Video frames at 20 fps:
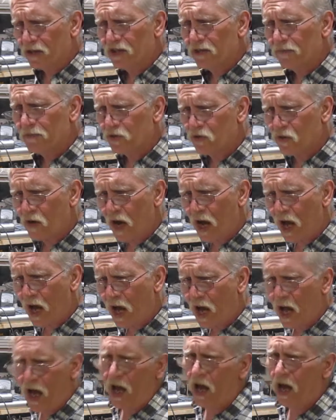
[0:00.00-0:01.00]

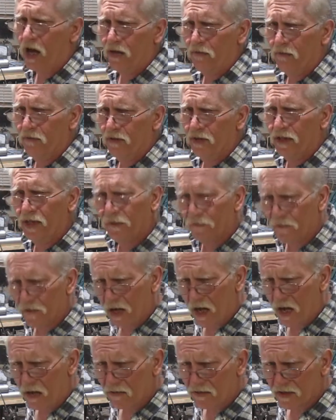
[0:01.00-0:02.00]
Subscribe if you
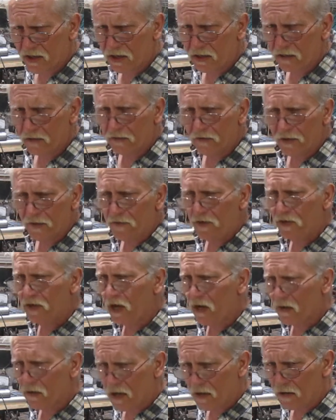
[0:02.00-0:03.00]
want to. If you
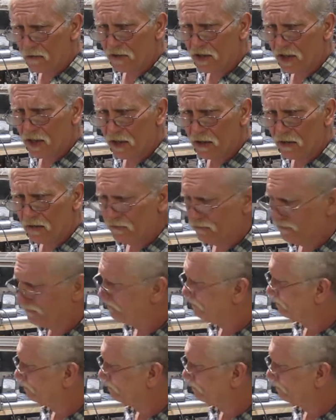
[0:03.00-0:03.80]
don't want to,